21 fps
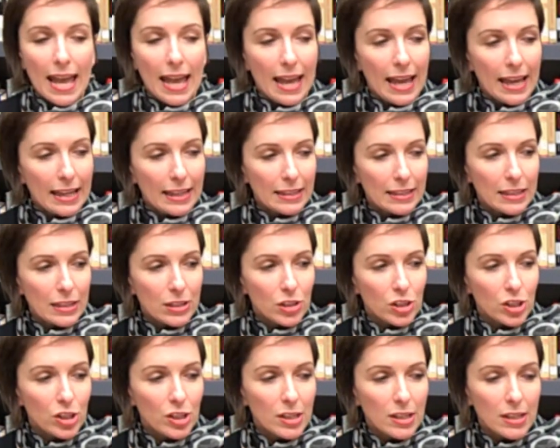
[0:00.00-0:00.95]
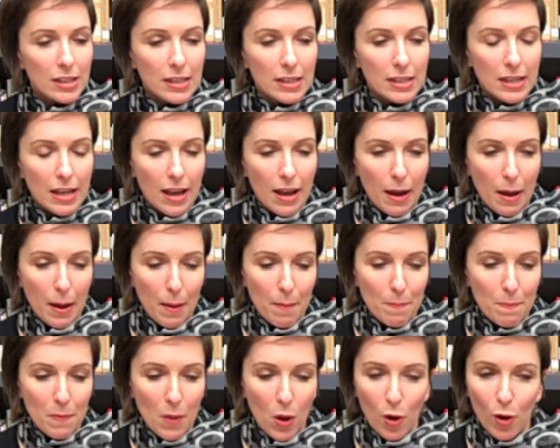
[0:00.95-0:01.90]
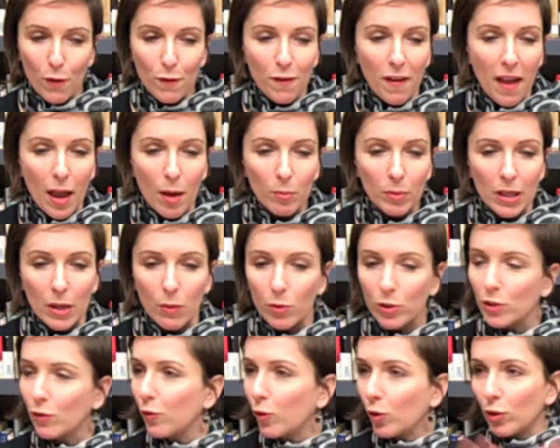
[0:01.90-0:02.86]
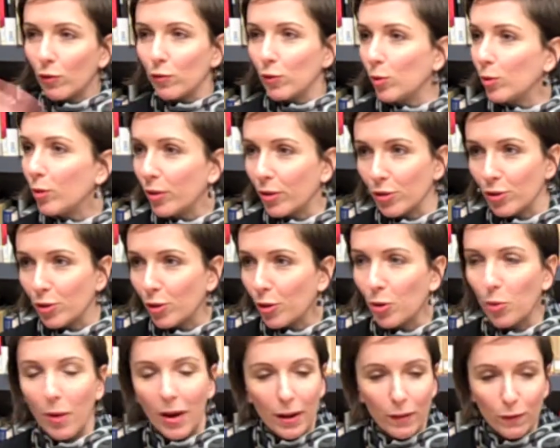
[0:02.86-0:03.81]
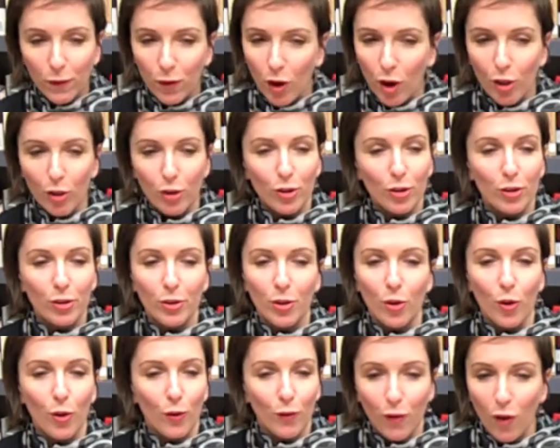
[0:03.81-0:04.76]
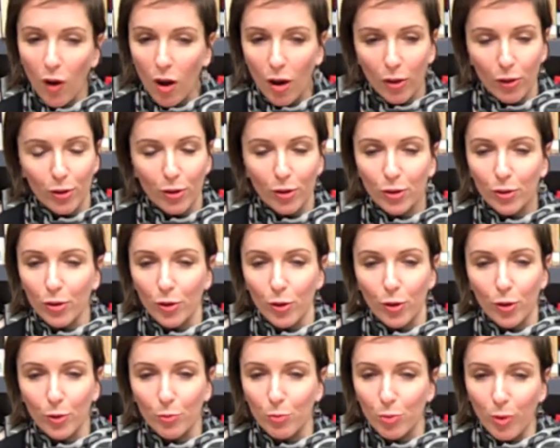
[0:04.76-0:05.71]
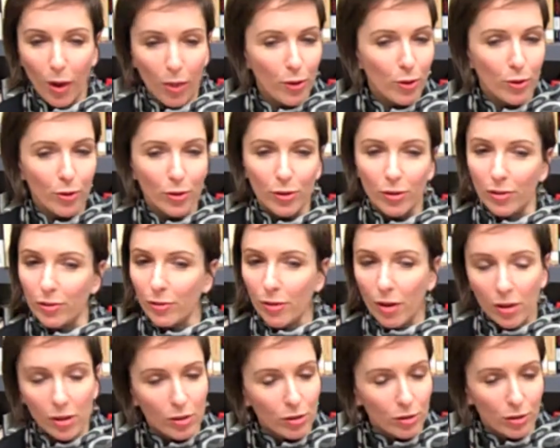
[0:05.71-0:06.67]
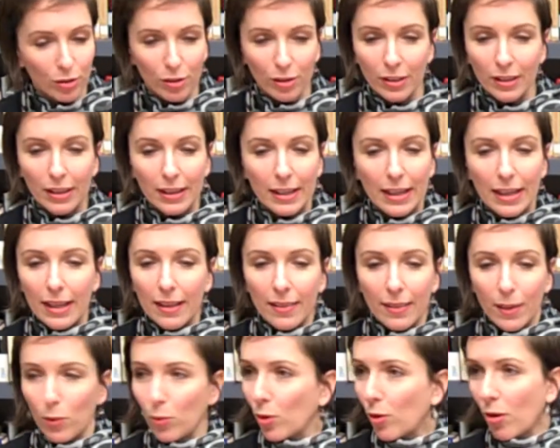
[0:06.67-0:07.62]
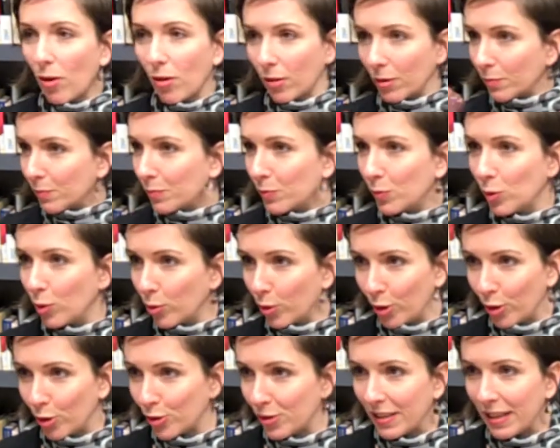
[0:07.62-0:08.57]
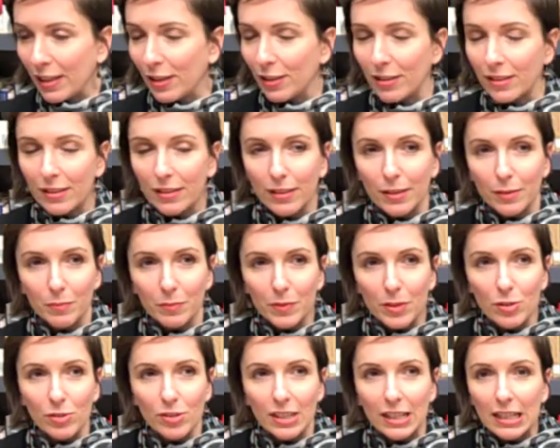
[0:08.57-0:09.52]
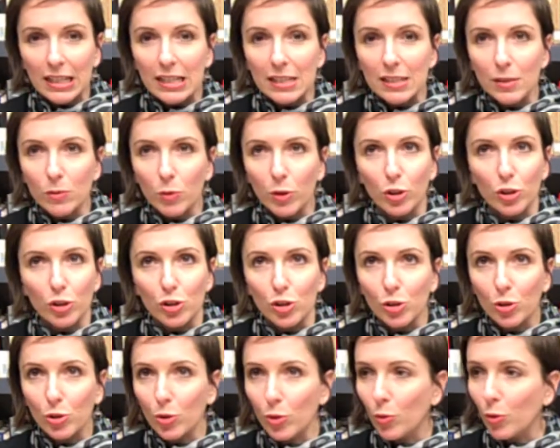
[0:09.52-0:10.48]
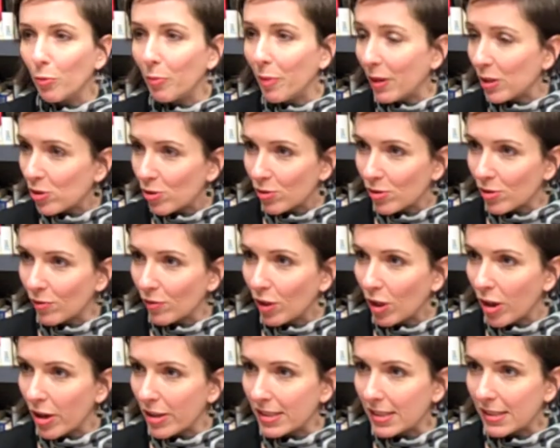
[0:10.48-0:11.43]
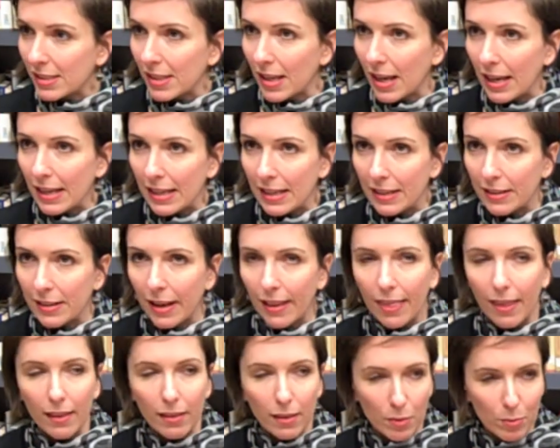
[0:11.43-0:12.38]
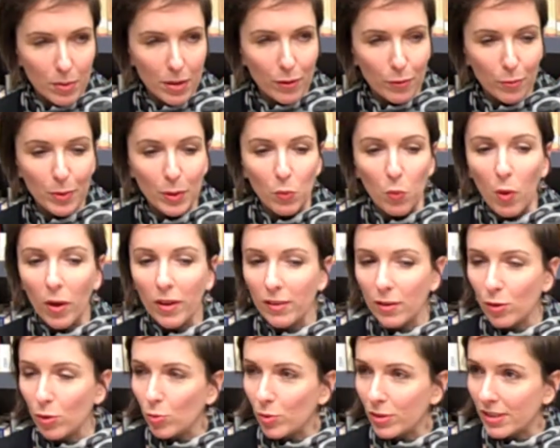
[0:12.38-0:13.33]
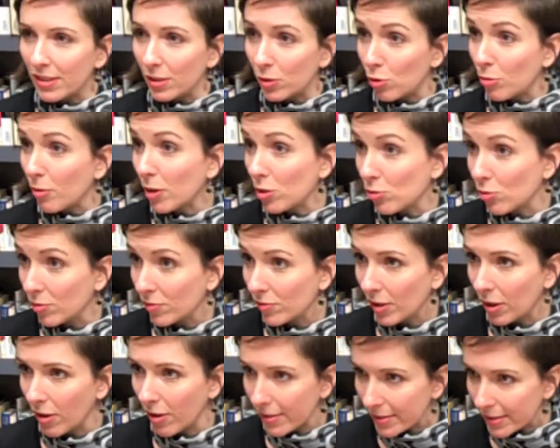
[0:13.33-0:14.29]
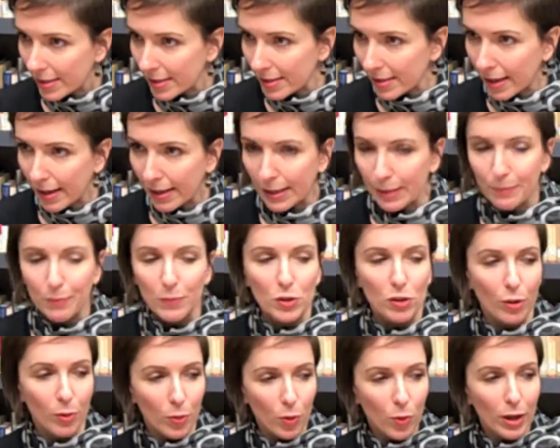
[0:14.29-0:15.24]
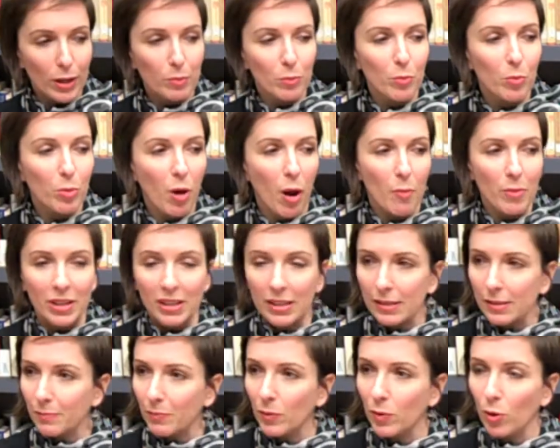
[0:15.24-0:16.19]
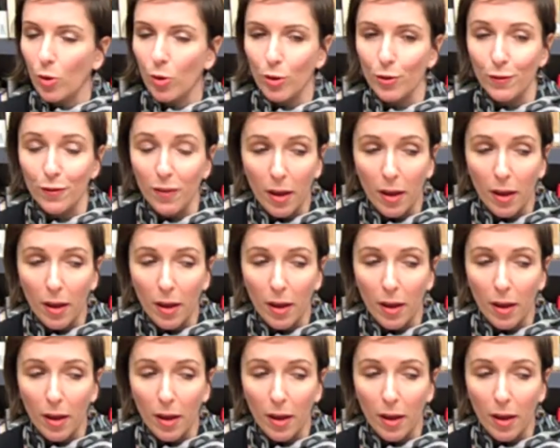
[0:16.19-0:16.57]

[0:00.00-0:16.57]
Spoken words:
And she, her family was full of lawyers. Her grandfather, her father, her brother, her uncle, they were all lawyers. And there's at least one or two who were benchers of the Law Society, and I think there may have been one who was a treasurer of the Law Society. So quite prominent lawyer